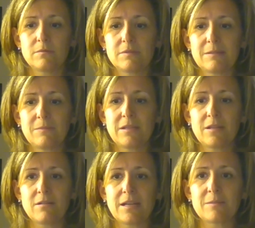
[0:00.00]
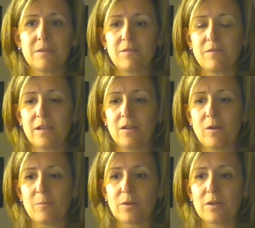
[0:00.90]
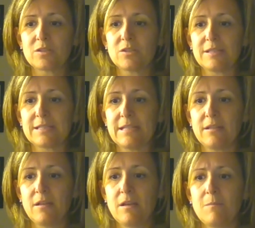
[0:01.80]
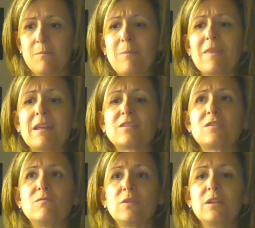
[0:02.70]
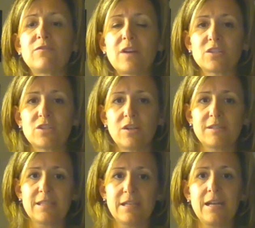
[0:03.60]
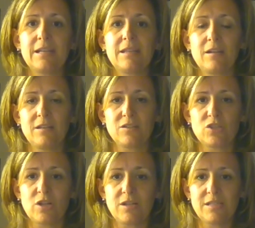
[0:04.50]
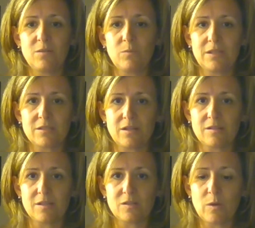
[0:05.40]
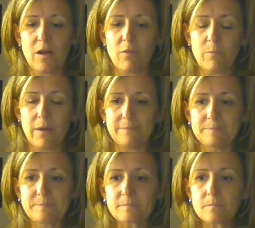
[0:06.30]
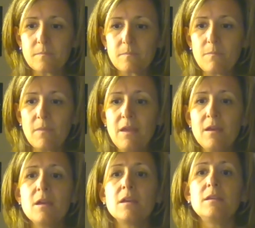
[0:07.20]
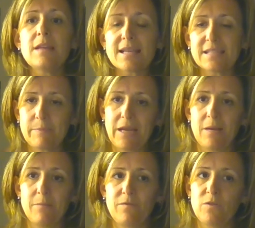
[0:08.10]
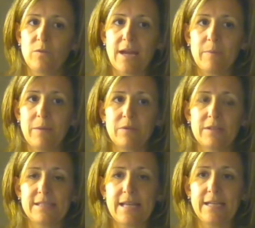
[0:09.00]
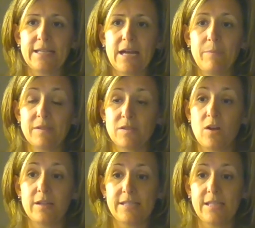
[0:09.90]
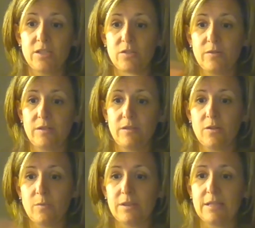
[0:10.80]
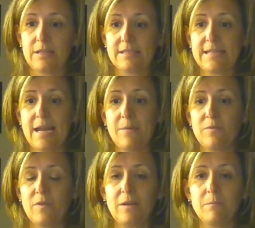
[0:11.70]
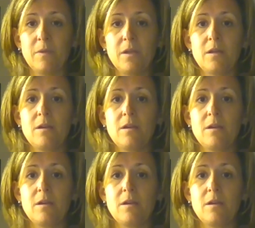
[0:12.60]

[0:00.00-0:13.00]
Somebody correct me if they know. I'm pretty sure it's, maybe the refresh starts the 9th and his Shaun T week starts the 12th. But yes, Pam, if you get people to sign up, as long as they do it, within this time frame,